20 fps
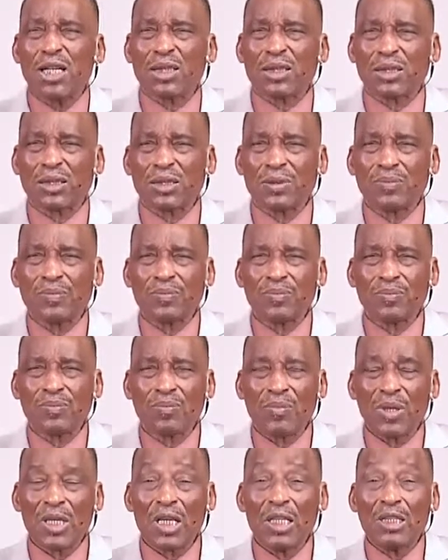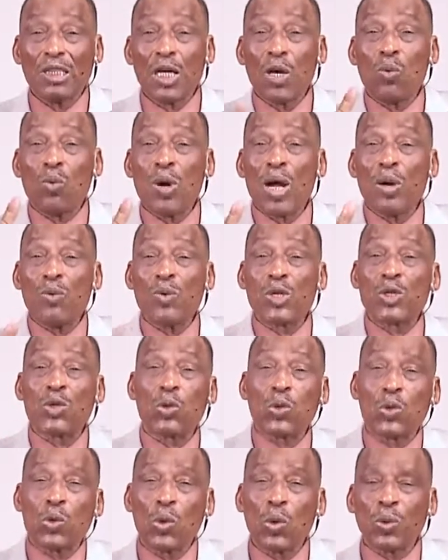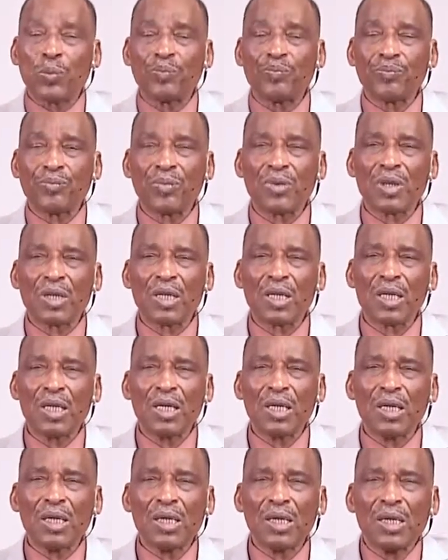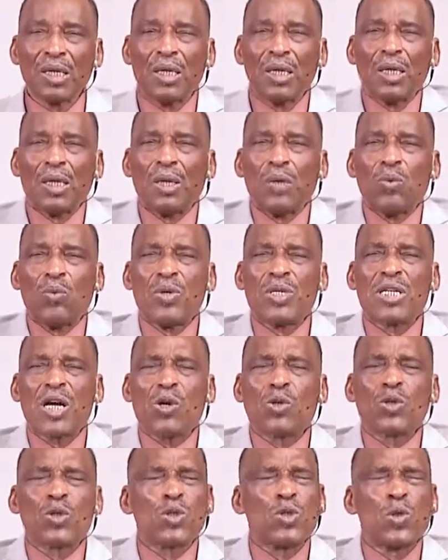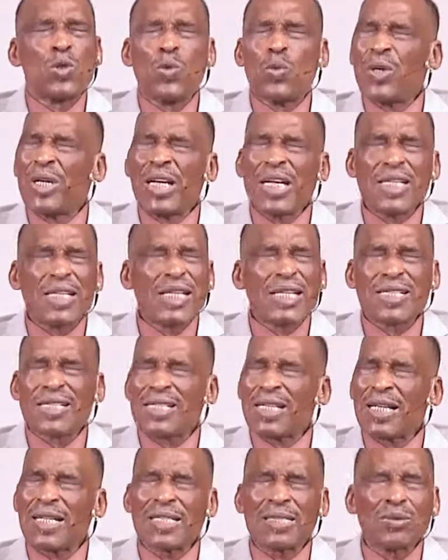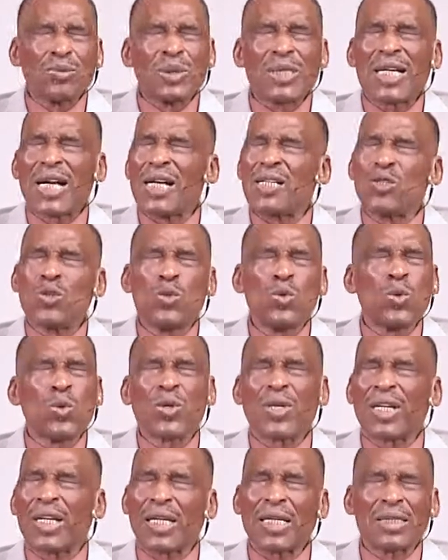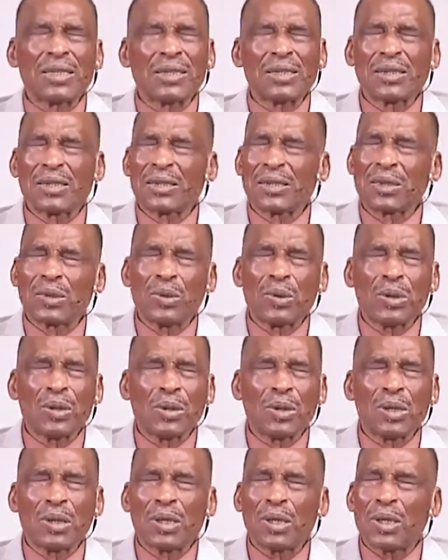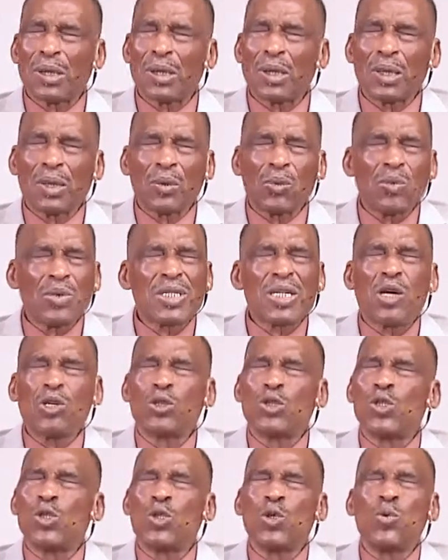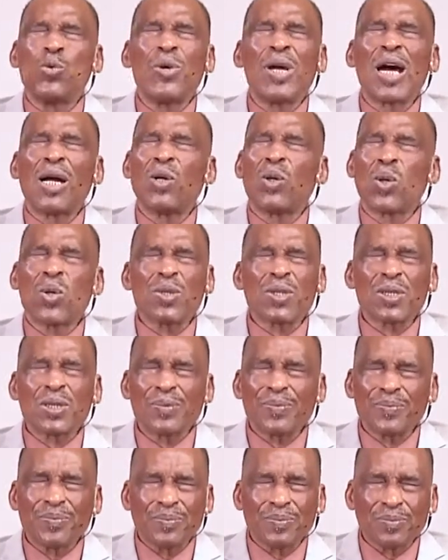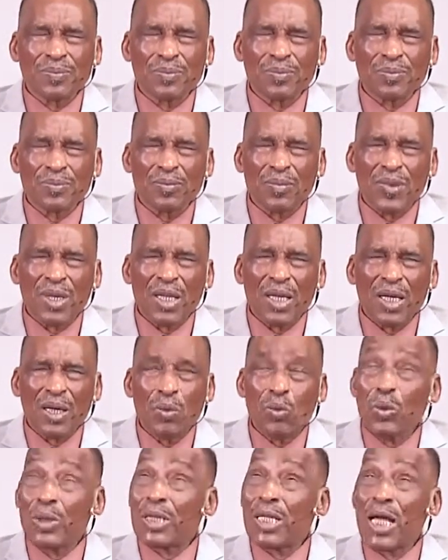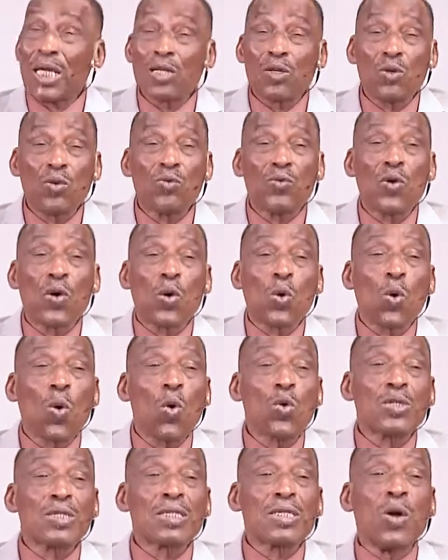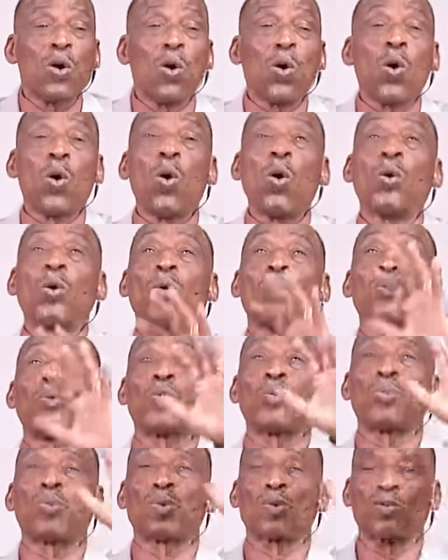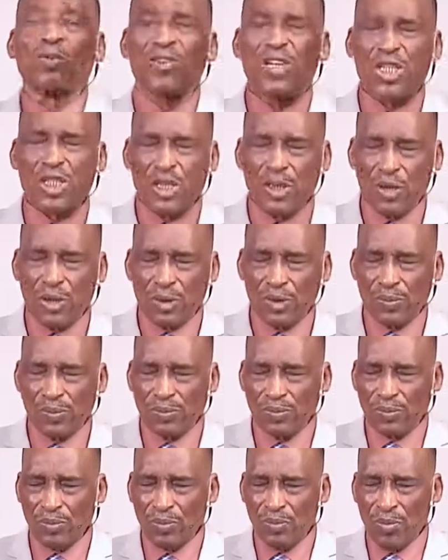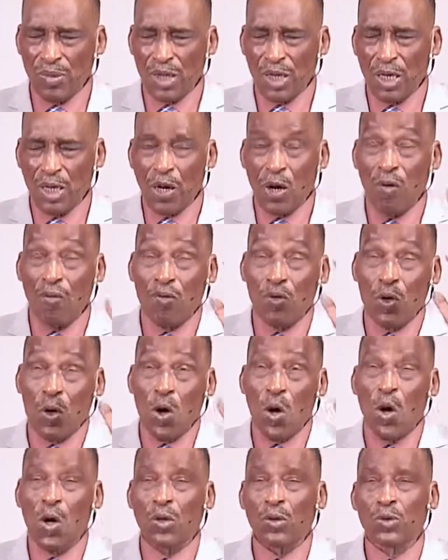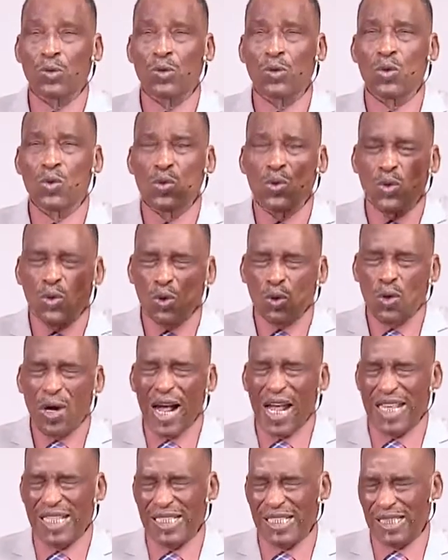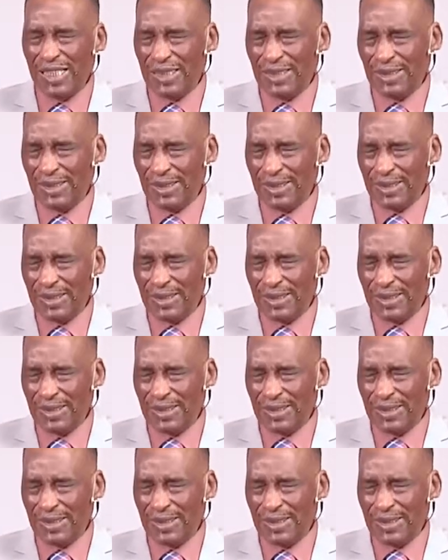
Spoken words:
us the way we should go. Without you, we understand we can't do nothing. Without you, we are lost. We thank you for causing all the provision of God through Christ